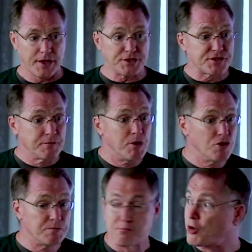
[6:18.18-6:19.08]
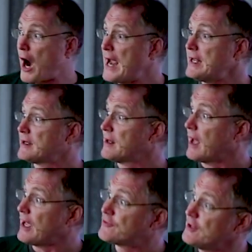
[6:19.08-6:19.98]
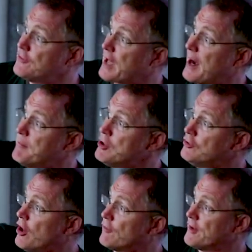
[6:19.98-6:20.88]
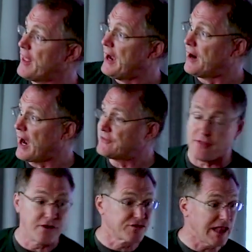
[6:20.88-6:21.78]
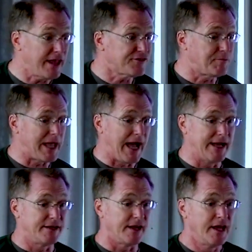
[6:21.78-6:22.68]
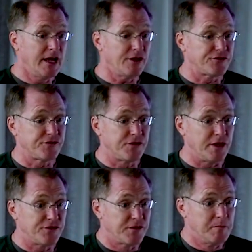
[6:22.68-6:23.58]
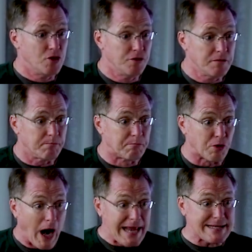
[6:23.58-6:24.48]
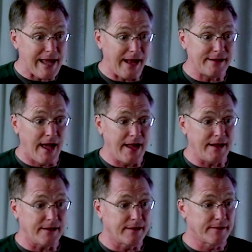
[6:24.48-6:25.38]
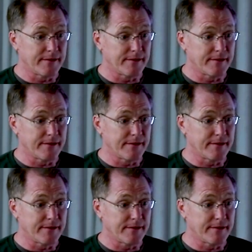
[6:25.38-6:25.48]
Is the moon bright? I see you've got a moon over there. I see there's lights behind it. Is, is the moon bright at night?